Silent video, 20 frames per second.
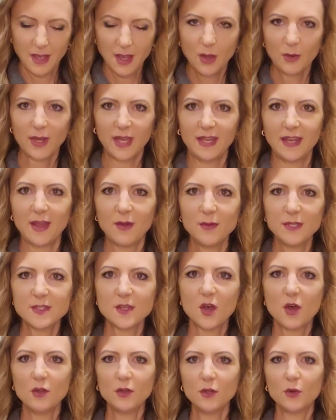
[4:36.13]
Okay, now it's
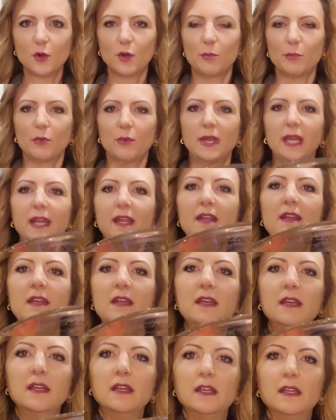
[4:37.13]
all incorporated.
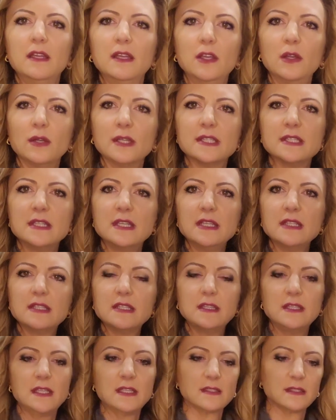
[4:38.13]
You can see it's
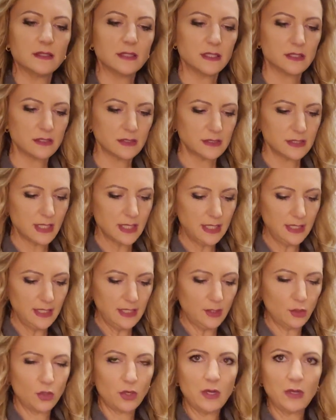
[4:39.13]
in these little
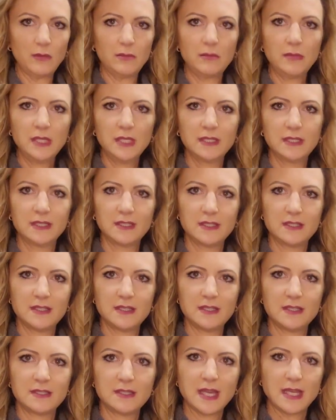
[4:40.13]
tiny crumb
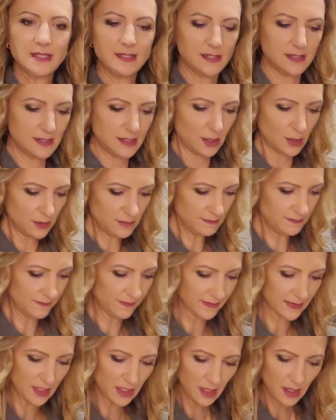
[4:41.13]
sizes here.
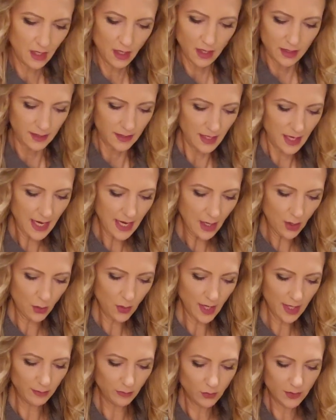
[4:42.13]

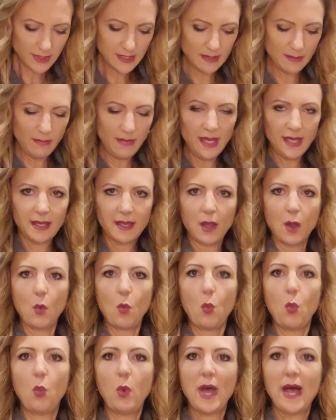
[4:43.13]
Now I'm going to make a
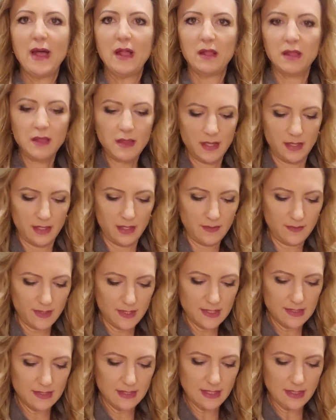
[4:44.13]
well in the
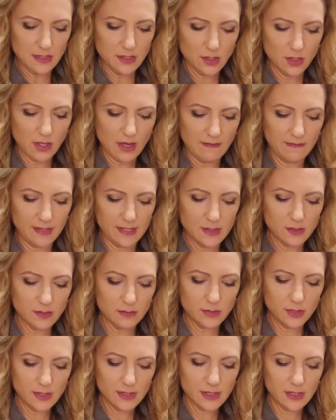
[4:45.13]
center of it. So
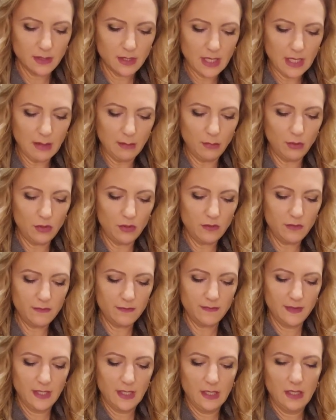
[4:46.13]
I'm just going to kind of move